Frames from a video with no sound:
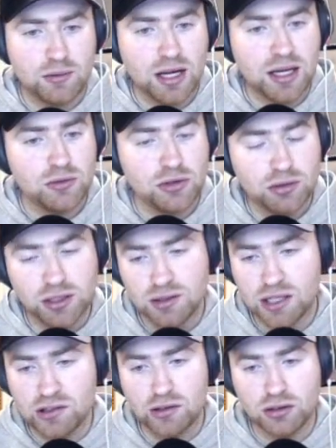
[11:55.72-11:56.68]
I'm doing.
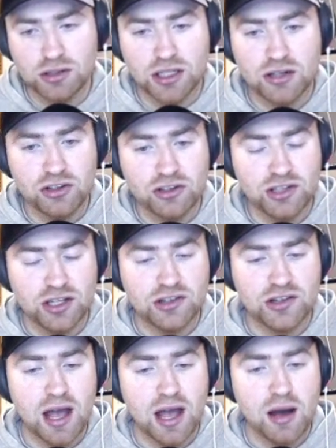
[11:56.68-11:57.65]
That's locked in. It's
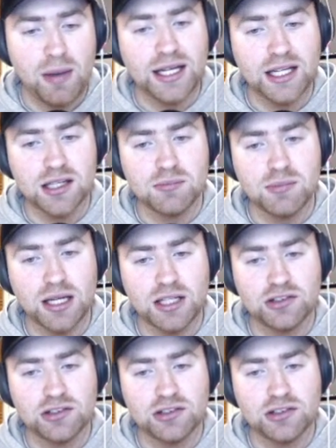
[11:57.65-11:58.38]
how I'm making the money.